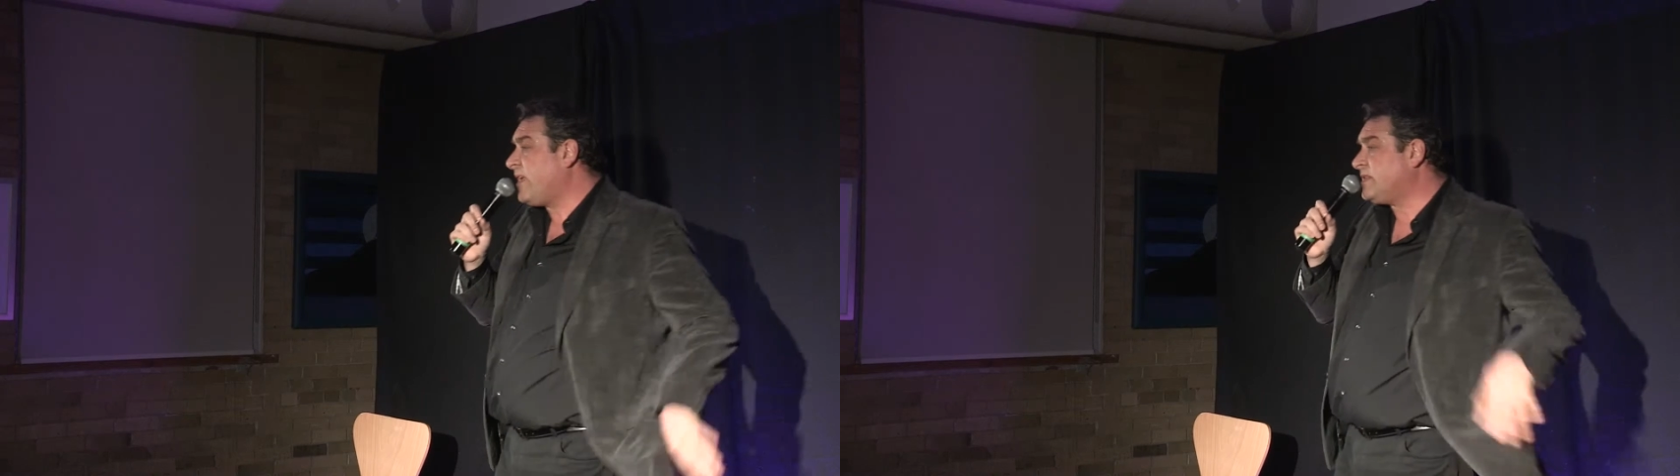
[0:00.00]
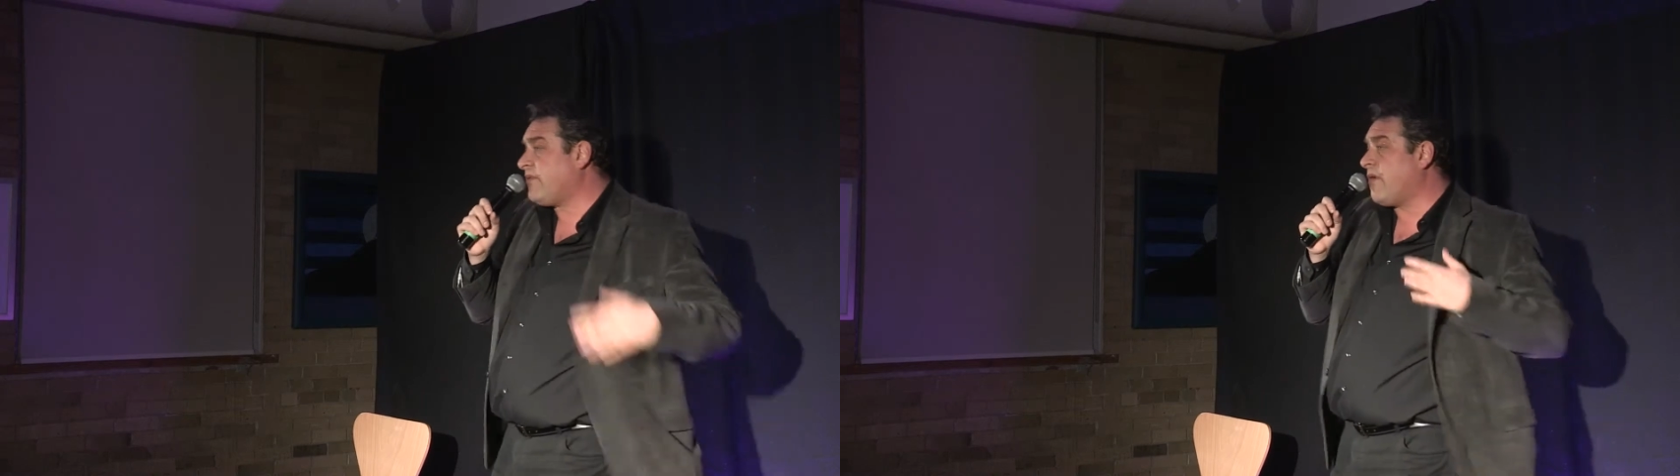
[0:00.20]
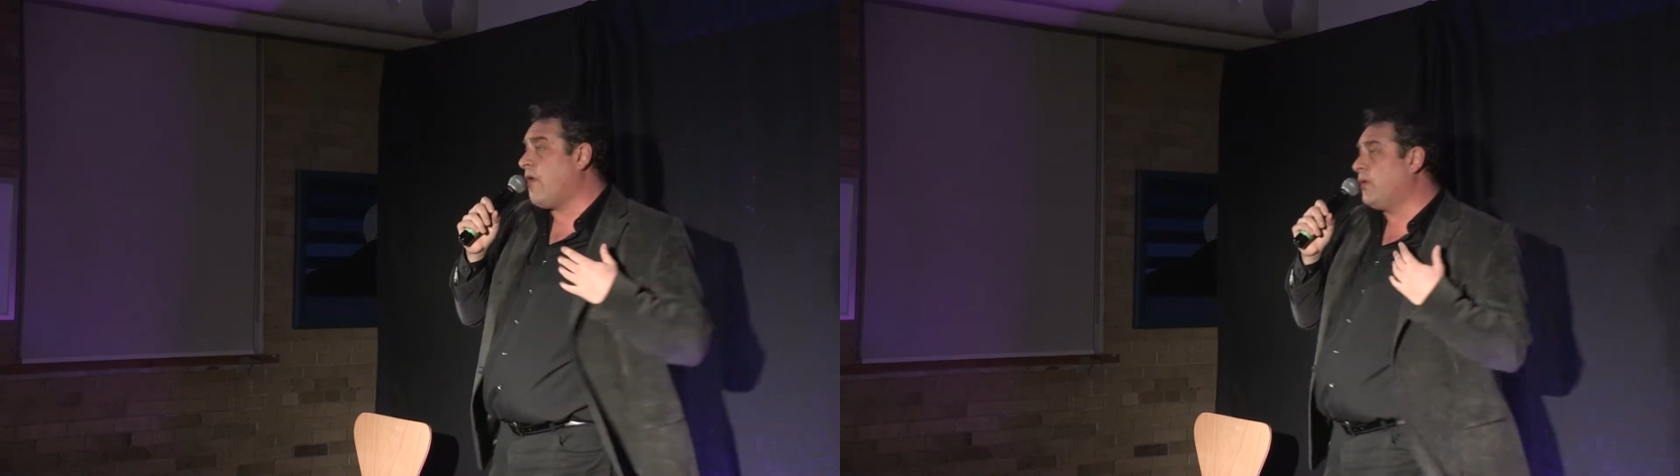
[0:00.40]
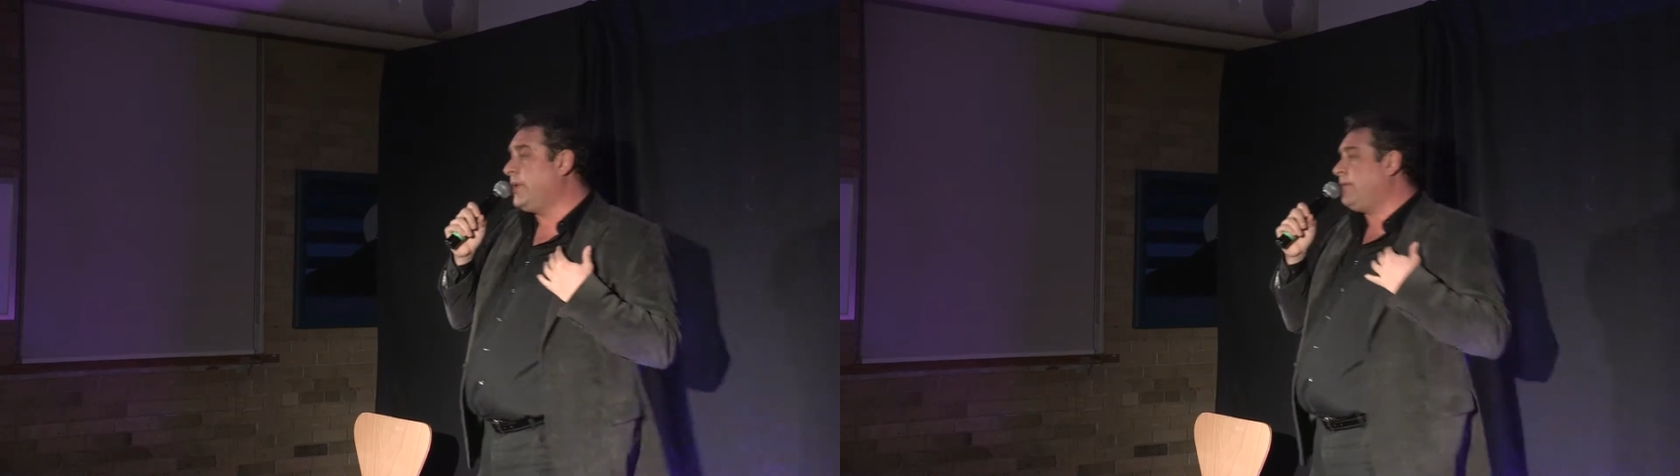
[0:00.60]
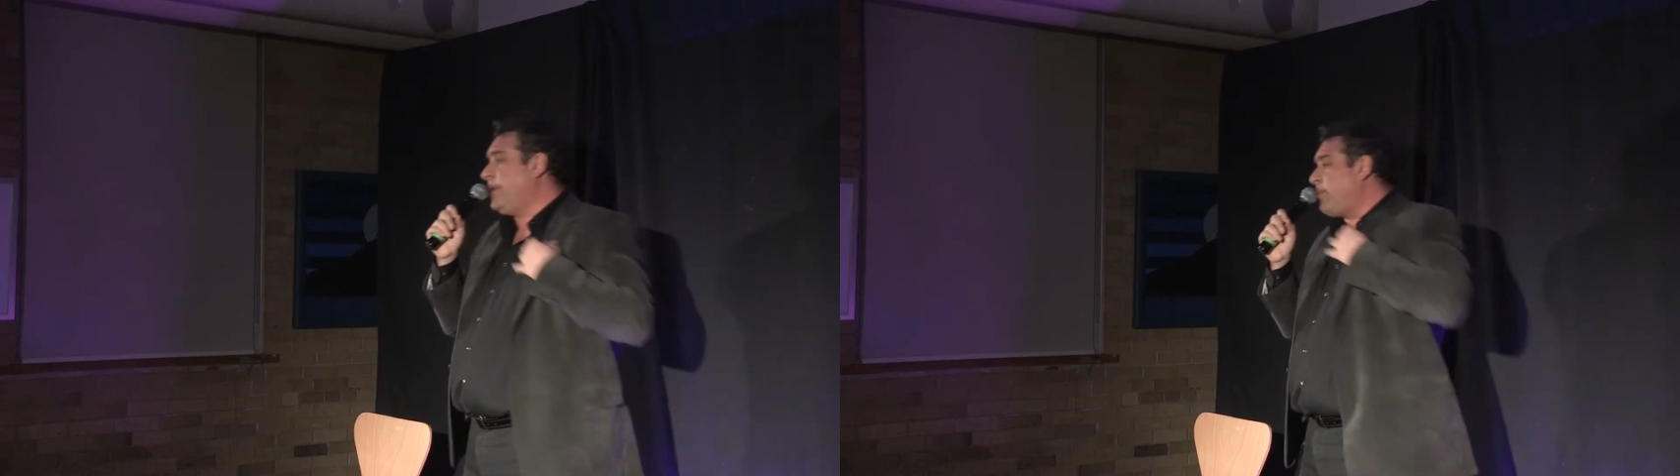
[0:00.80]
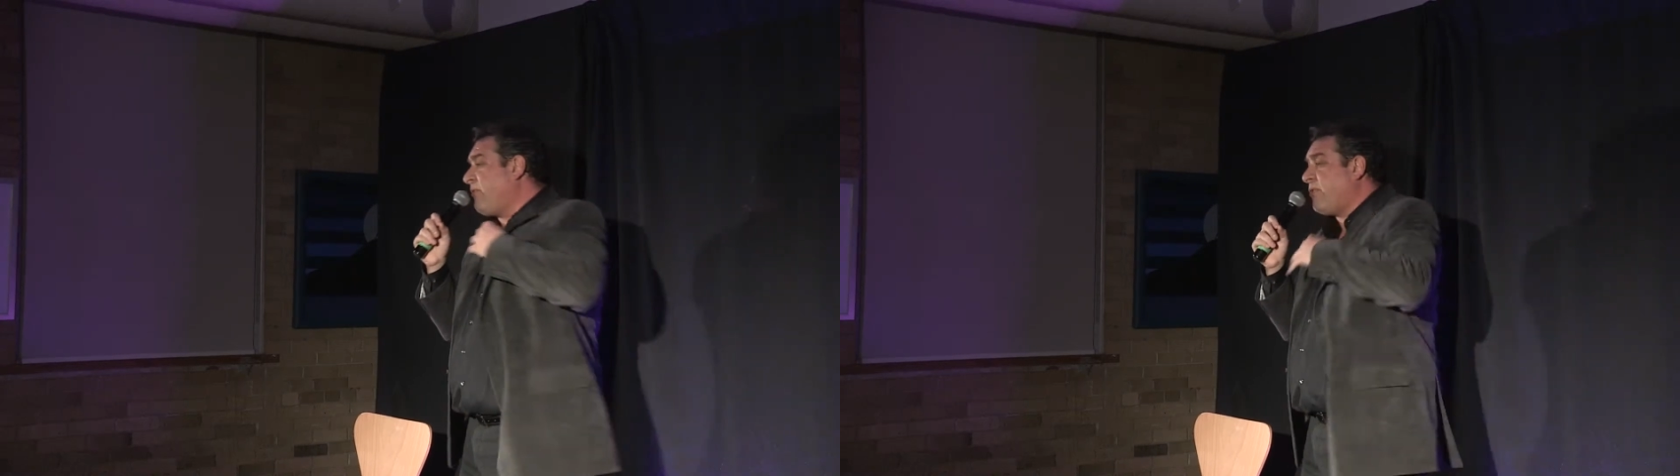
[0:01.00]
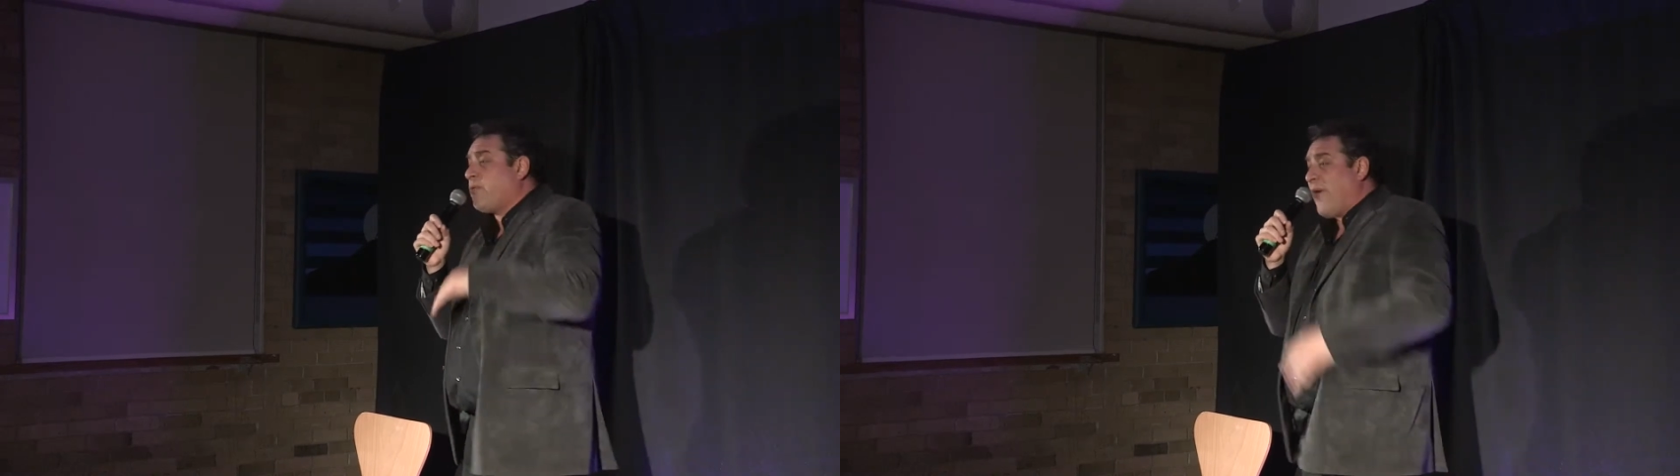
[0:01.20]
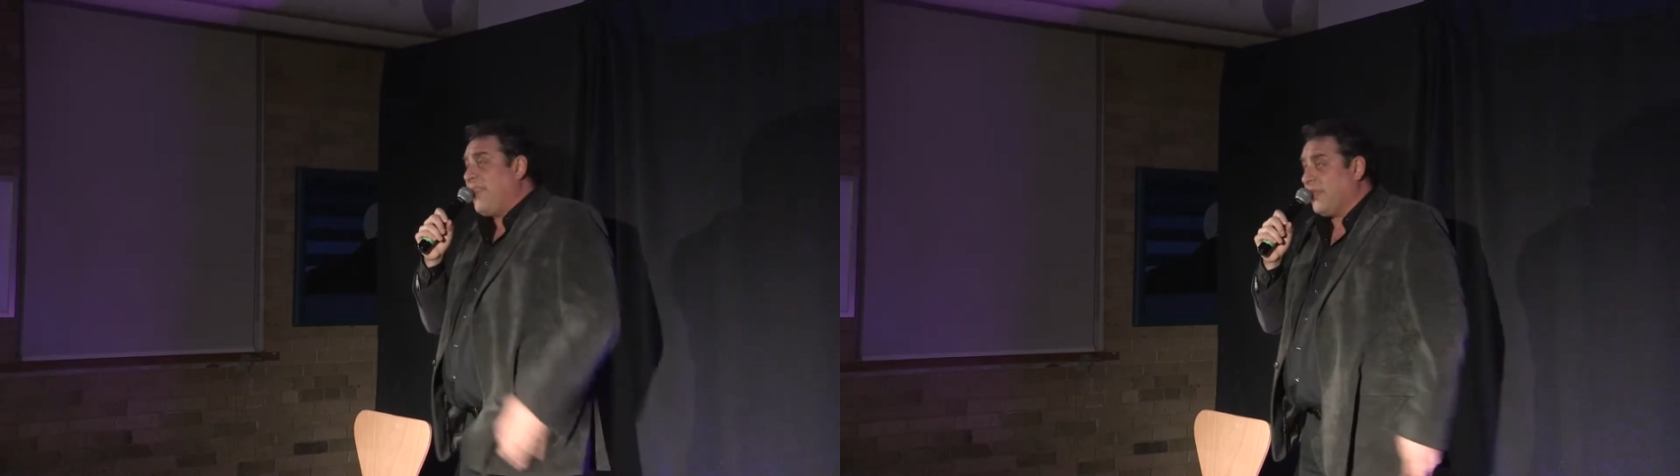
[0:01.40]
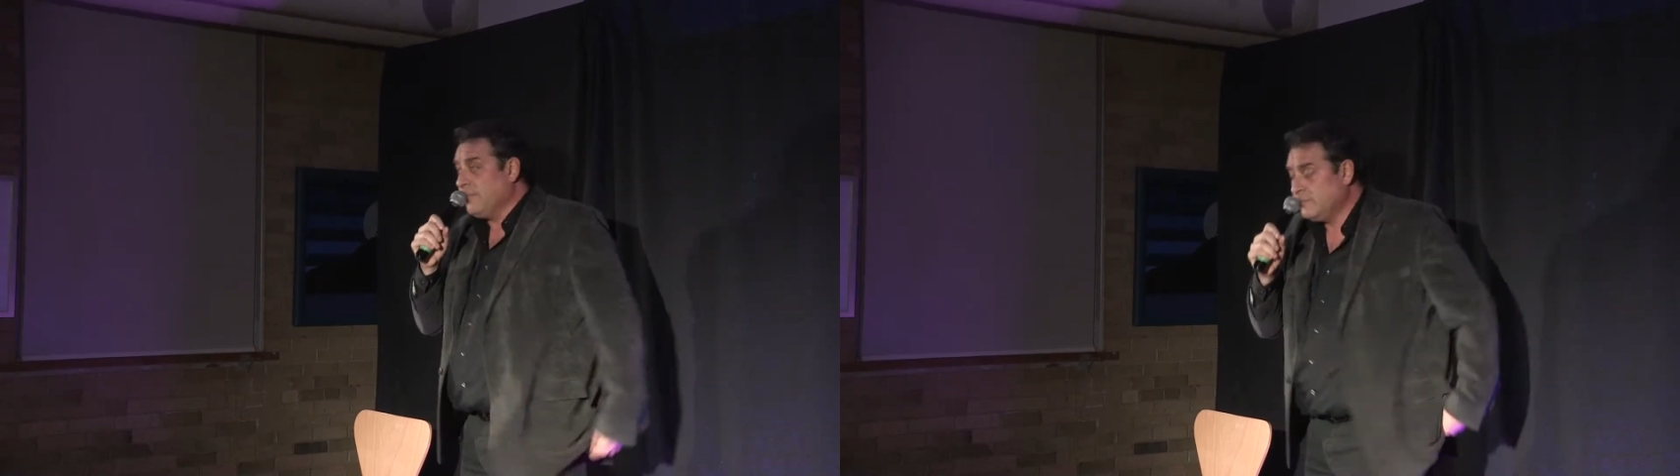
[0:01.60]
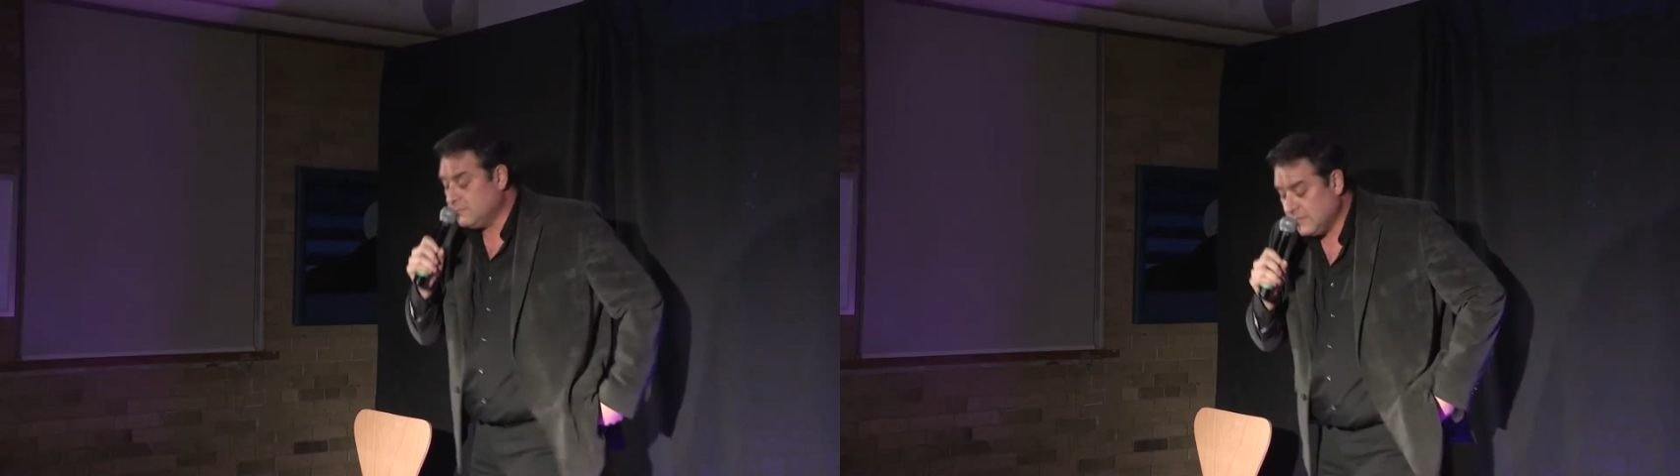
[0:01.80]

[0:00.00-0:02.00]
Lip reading: kids of our own. We prefer to rent them.